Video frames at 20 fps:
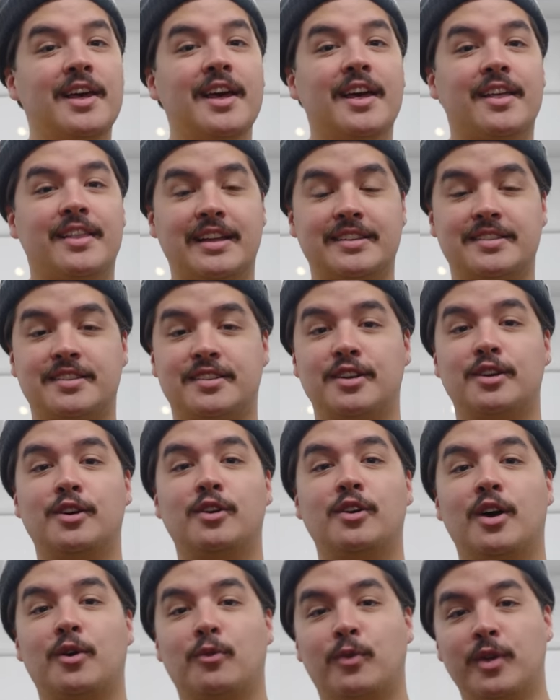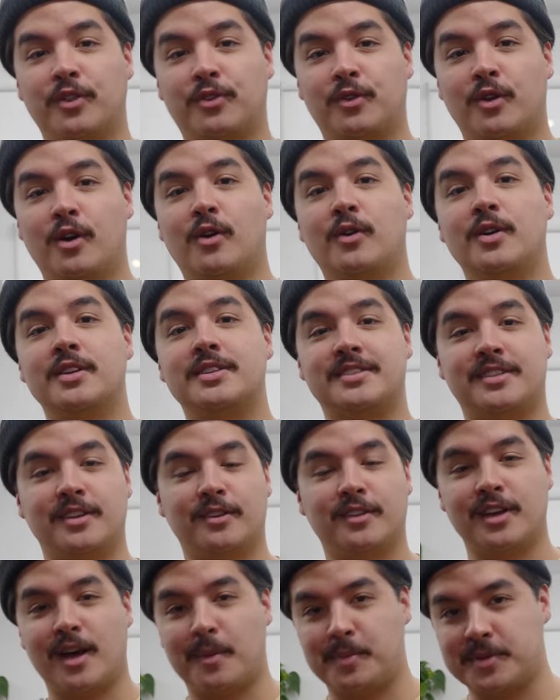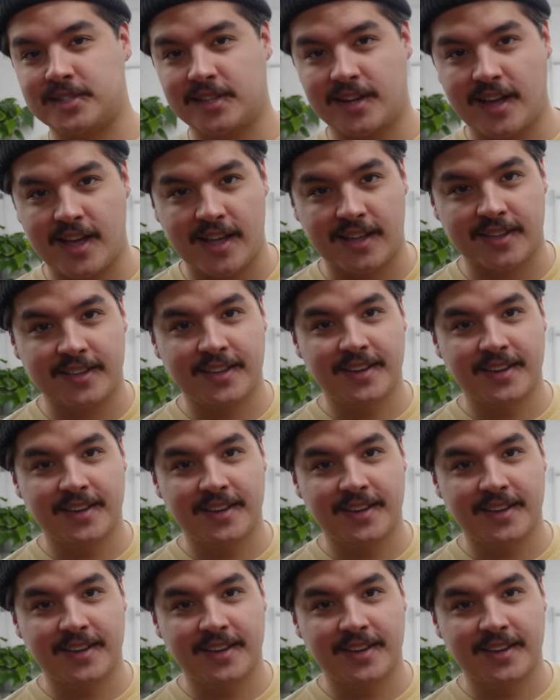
that's still a rethrow, still the opposite hand.